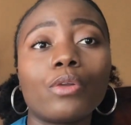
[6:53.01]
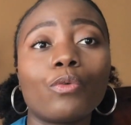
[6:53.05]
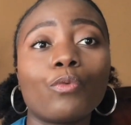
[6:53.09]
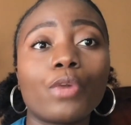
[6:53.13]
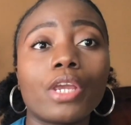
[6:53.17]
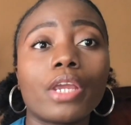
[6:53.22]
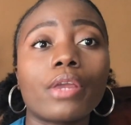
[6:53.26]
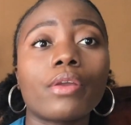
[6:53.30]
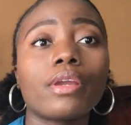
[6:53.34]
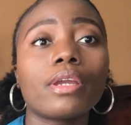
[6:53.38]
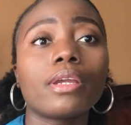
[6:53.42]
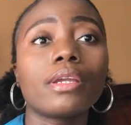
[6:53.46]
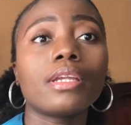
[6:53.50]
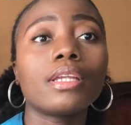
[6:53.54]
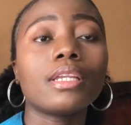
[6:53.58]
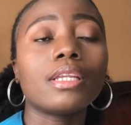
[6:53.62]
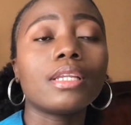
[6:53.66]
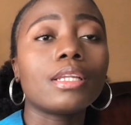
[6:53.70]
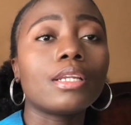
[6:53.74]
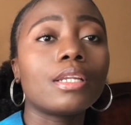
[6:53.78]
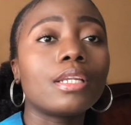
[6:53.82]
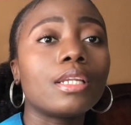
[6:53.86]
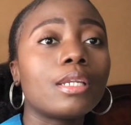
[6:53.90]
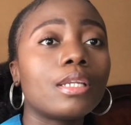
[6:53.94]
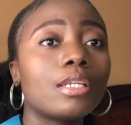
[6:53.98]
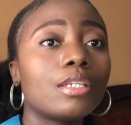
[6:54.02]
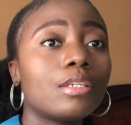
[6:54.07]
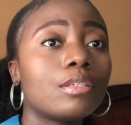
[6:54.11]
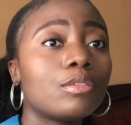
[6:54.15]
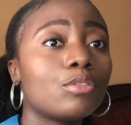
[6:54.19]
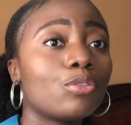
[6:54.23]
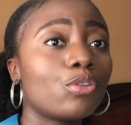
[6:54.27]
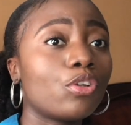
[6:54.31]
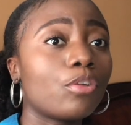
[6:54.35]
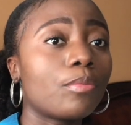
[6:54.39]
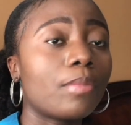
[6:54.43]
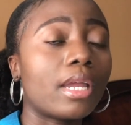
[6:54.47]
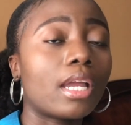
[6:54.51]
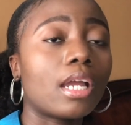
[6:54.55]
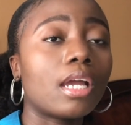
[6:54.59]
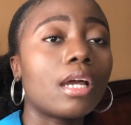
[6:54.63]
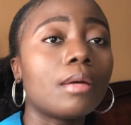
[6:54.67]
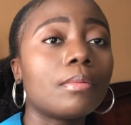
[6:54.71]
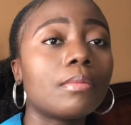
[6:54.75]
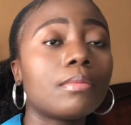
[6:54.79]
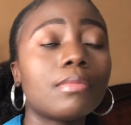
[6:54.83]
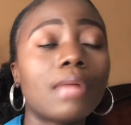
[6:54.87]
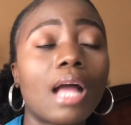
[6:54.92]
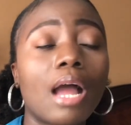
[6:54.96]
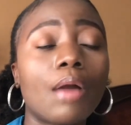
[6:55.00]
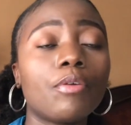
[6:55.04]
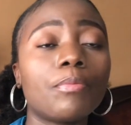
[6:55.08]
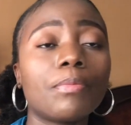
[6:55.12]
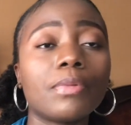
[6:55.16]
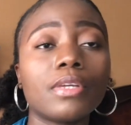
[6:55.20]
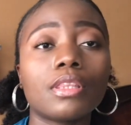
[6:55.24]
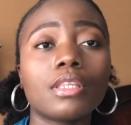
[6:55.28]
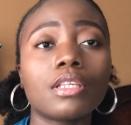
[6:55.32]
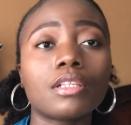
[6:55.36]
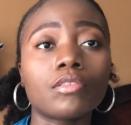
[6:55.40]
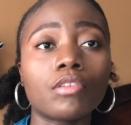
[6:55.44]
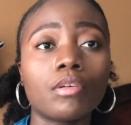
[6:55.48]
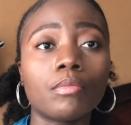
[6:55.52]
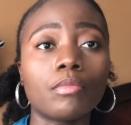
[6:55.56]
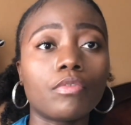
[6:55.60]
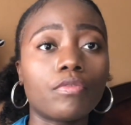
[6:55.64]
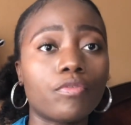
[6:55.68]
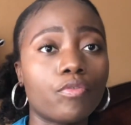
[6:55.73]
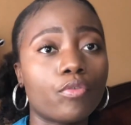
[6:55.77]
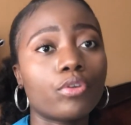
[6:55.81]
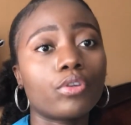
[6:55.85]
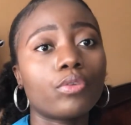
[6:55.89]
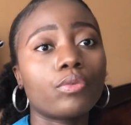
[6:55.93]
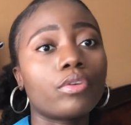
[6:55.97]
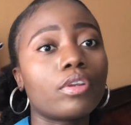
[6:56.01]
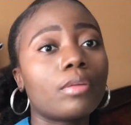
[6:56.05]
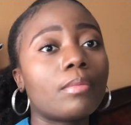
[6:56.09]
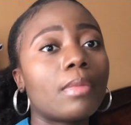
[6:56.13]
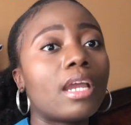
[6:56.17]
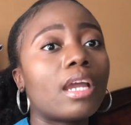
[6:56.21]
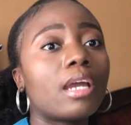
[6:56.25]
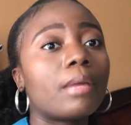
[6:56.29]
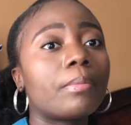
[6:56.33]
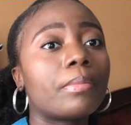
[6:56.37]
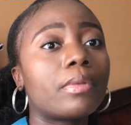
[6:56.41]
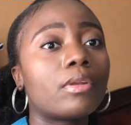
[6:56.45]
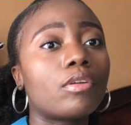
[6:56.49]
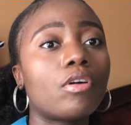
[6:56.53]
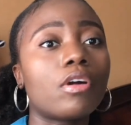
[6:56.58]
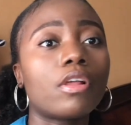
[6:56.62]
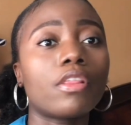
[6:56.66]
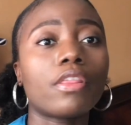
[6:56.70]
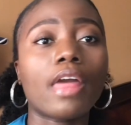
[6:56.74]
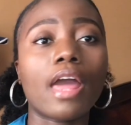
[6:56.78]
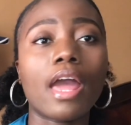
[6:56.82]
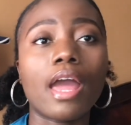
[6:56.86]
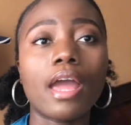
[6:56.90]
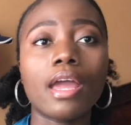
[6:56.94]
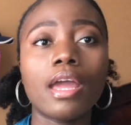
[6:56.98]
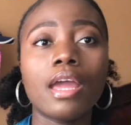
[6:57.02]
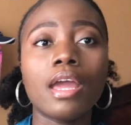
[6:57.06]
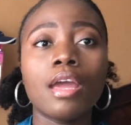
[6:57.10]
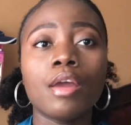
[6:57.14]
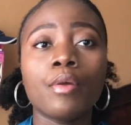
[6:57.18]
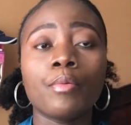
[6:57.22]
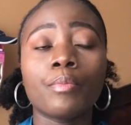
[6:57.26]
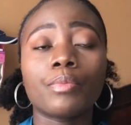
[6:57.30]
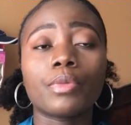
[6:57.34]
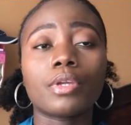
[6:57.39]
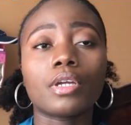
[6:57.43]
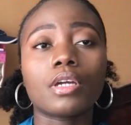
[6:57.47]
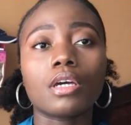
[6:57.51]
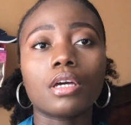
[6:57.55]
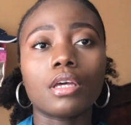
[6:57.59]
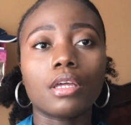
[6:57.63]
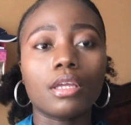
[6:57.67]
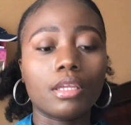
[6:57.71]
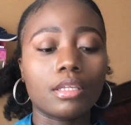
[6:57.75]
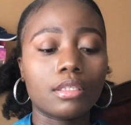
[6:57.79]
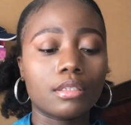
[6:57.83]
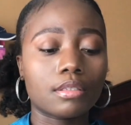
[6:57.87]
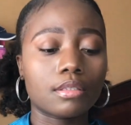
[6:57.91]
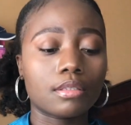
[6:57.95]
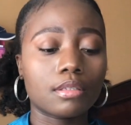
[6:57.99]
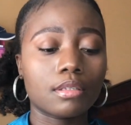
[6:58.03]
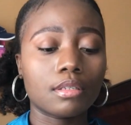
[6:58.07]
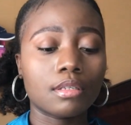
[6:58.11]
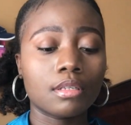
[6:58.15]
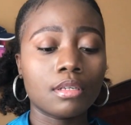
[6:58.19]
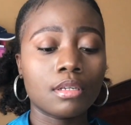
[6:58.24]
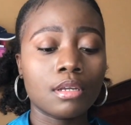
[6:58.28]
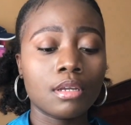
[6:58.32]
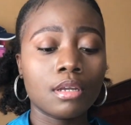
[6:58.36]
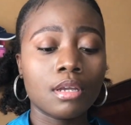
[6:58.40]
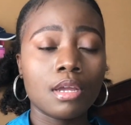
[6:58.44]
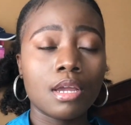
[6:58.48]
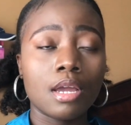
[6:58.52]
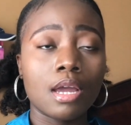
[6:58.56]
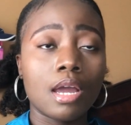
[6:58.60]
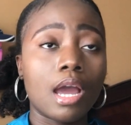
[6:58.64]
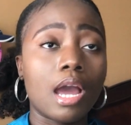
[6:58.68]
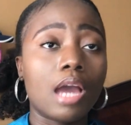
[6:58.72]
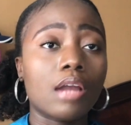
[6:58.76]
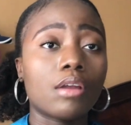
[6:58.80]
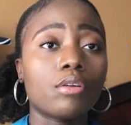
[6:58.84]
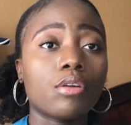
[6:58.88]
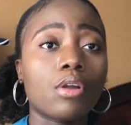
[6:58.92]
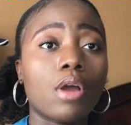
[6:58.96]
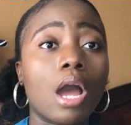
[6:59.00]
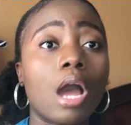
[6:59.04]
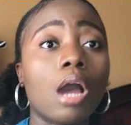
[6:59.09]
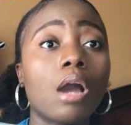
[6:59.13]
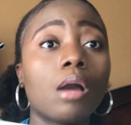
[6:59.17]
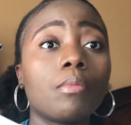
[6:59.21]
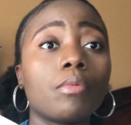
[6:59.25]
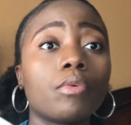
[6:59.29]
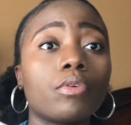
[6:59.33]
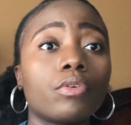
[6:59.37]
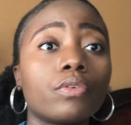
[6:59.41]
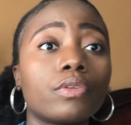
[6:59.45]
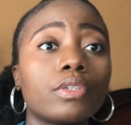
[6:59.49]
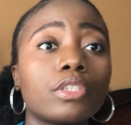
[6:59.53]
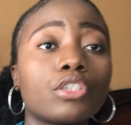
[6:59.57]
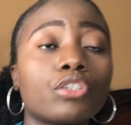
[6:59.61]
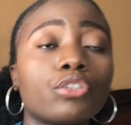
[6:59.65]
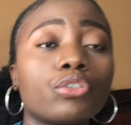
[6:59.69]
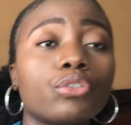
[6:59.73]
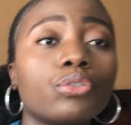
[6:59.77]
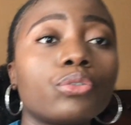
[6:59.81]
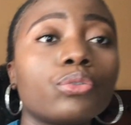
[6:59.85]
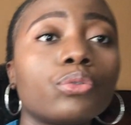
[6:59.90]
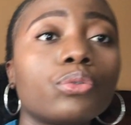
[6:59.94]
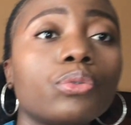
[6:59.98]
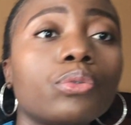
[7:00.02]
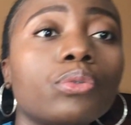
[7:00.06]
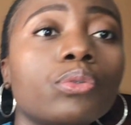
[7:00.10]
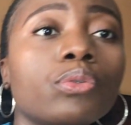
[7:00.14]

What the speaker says: to wear it, do your makeup, I will put this on before doing your makeup and all that, because I don't know how I'm going to